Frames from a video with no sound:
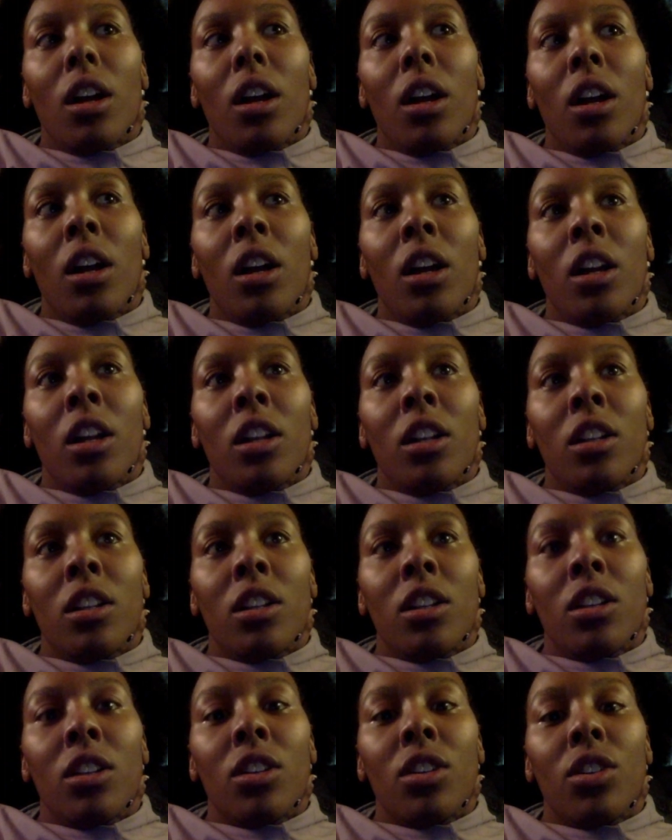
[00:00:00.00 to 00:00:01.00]

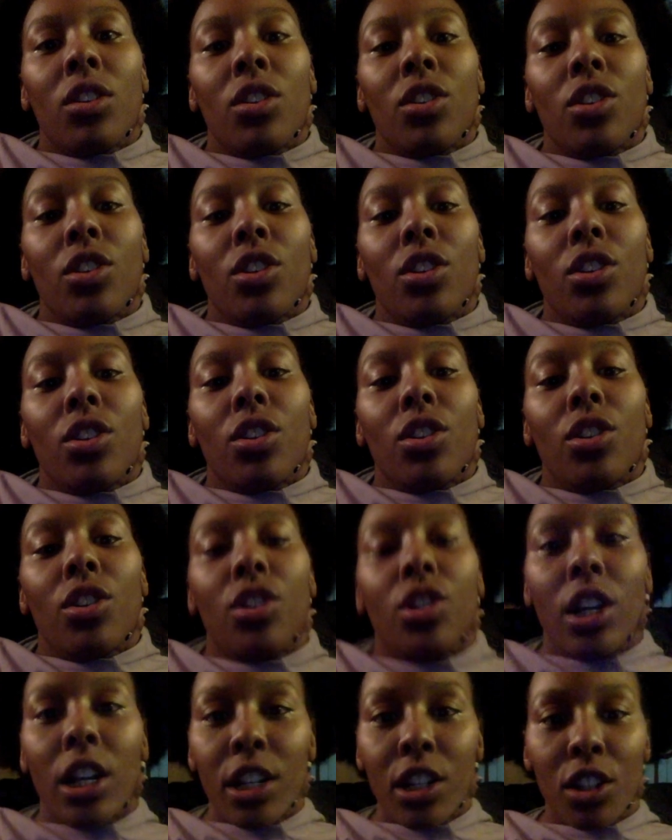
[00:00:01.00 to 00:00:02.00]
And
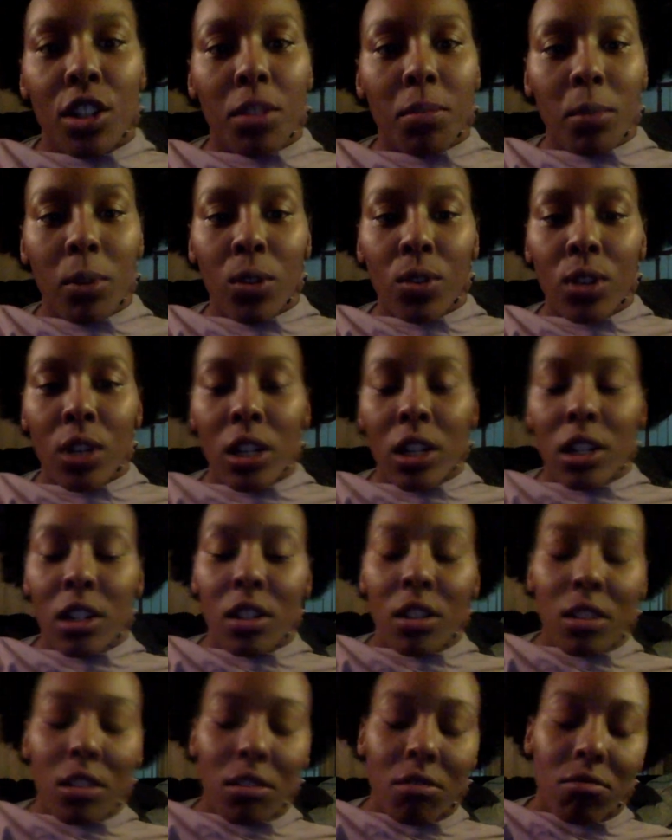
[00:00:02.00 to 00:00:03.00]
chain smoking
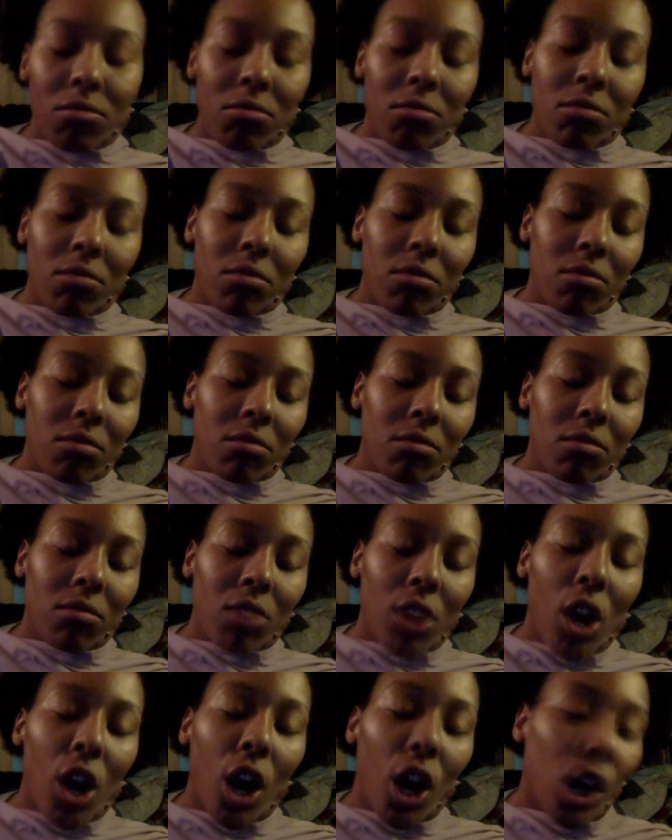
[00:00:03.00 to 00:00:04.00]

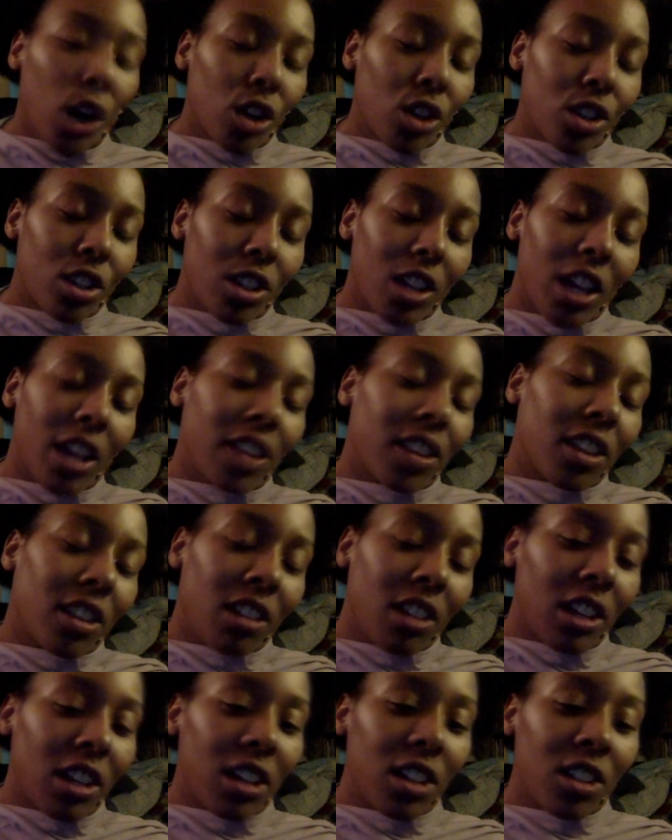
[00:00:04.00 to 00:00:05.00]
hurts like the
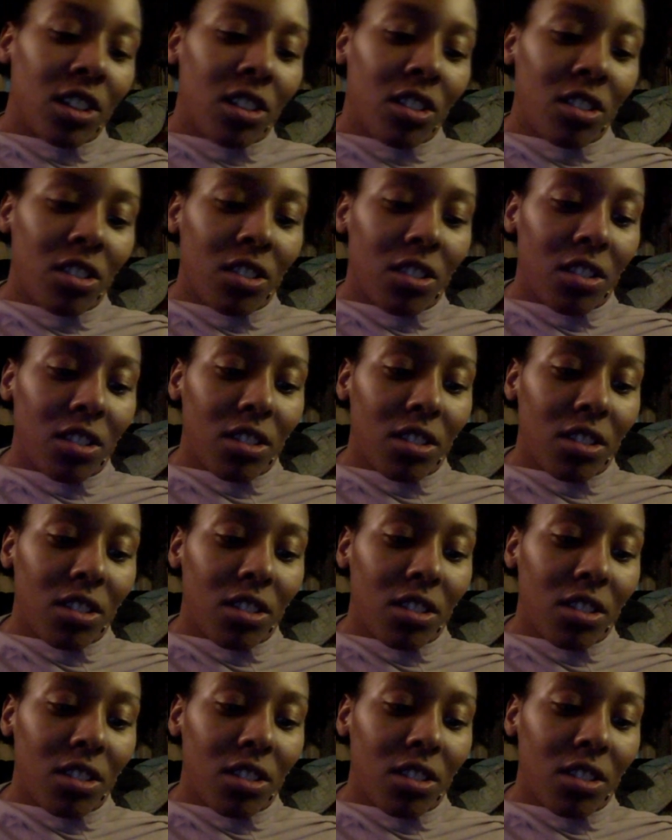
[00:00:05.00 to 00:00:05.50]
dickens.